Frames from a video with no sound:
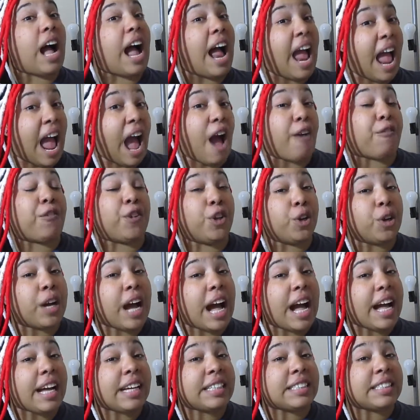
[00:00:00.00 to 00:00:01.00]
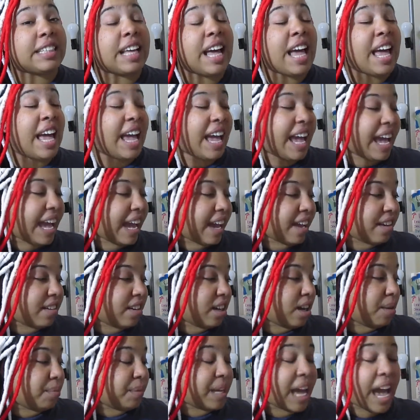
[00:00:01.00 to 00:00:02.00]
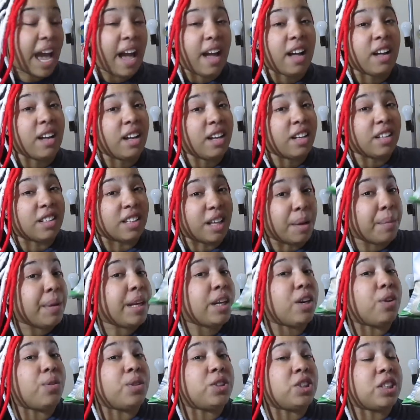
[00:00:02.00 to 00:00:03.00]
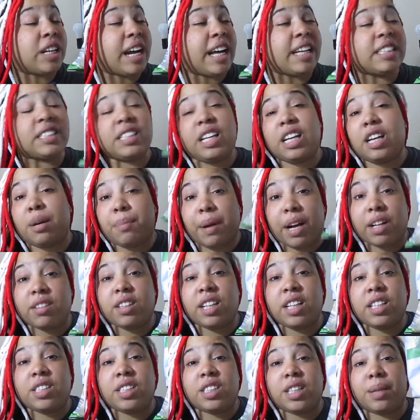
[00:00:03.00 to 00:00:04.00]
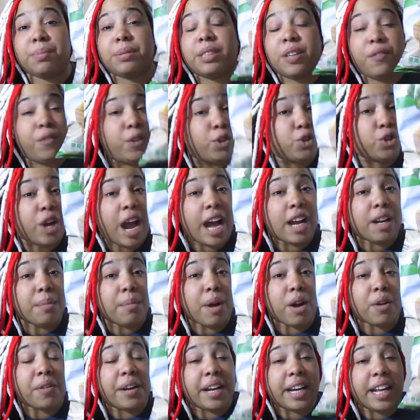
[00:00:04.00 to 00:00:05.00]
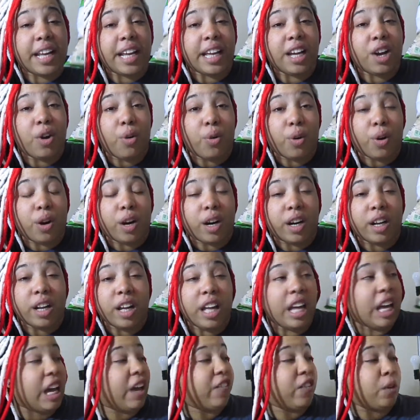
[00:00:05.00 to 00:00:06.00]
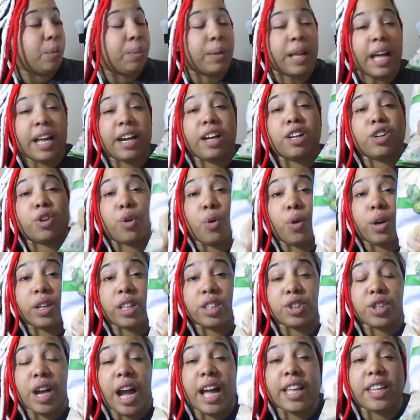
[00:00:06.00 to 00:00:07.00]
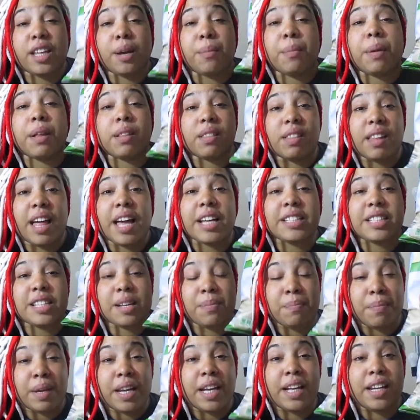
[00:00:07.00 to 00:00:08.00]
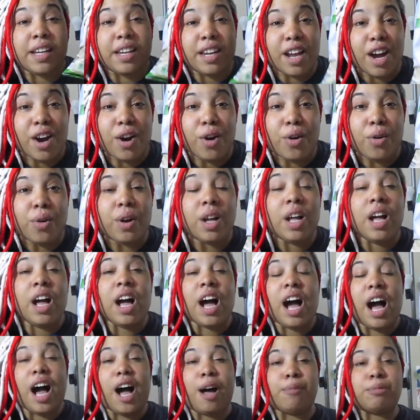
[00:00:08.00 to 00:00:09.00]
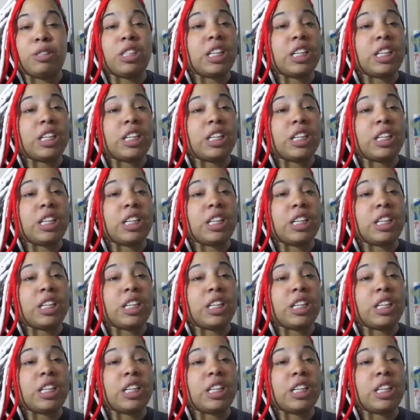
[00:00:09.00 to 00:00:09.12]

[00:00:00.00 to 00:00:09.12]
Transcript: I have for you guys and um, yeah let me know what you guys think about these chips if you tried them already or if you plan on going to try them let me know um,